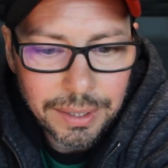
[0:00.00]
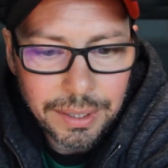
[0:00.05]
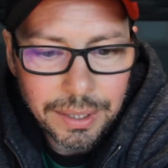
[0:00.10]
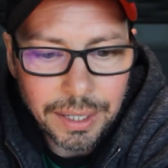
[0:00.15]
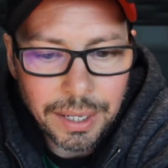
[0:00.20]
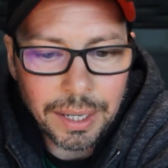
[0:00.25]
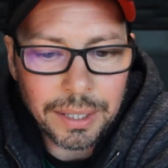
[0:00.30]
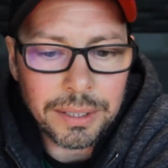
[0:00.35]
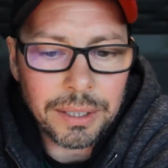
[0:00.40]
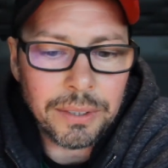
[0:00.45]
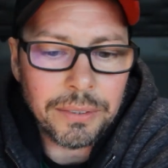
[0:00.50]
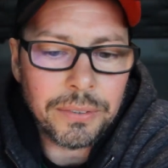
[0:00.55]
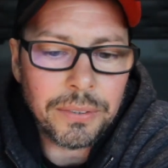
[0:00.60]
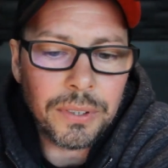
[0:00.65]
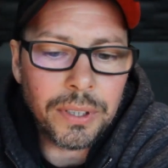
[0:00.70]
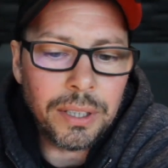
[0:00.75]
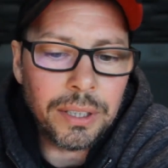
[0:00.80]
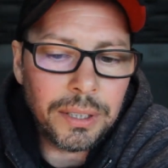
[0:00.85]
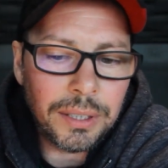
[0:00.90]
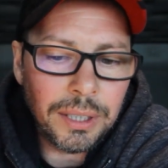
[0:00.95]
And if
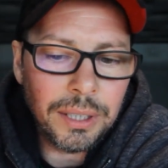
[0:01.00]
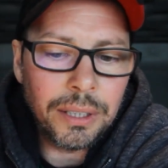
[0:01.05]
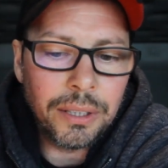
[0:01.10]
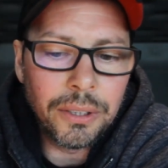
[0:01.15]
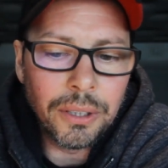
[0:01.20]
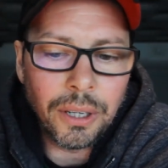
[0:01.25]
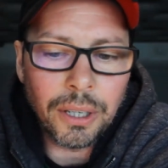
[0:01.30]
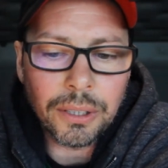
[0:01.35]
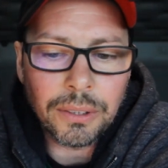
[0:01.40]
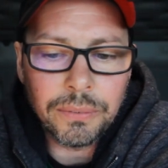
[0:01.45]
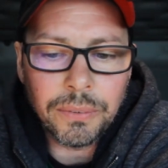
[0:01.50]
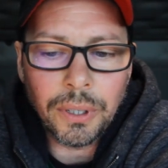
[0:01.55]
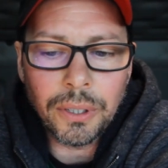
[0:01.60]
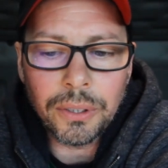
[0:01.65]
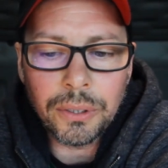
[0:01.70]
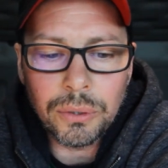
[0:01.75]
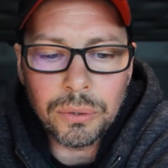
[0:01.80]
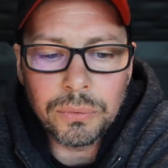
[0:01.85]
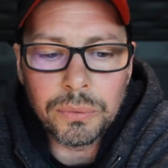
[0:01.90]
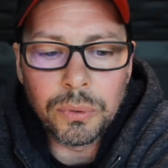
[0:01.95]
he did not
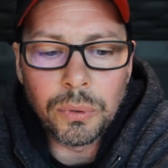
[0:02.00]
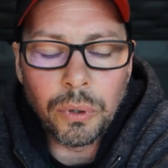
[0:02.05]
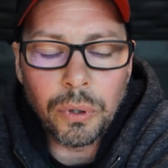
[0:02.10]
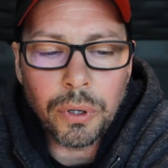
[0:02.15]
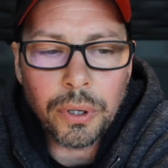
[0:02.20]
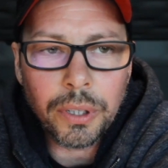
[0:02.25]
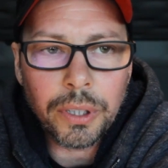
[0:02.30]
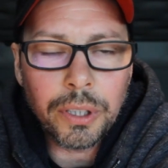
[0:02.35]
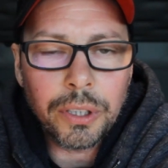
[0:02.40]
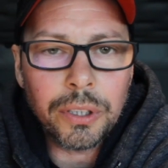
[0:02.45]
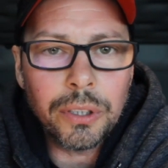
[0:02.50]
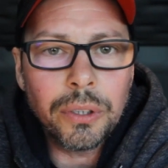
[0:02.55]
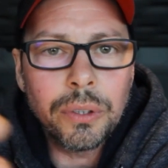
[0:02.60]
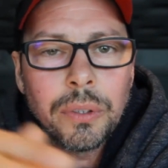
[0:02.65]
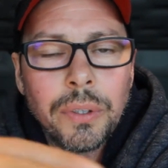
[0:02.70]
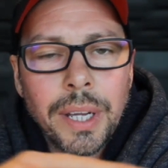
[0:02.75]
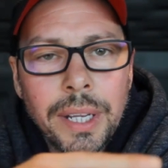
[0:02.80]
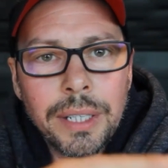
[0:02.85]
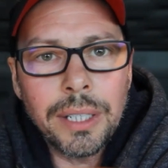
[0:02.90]
want to work, you know, any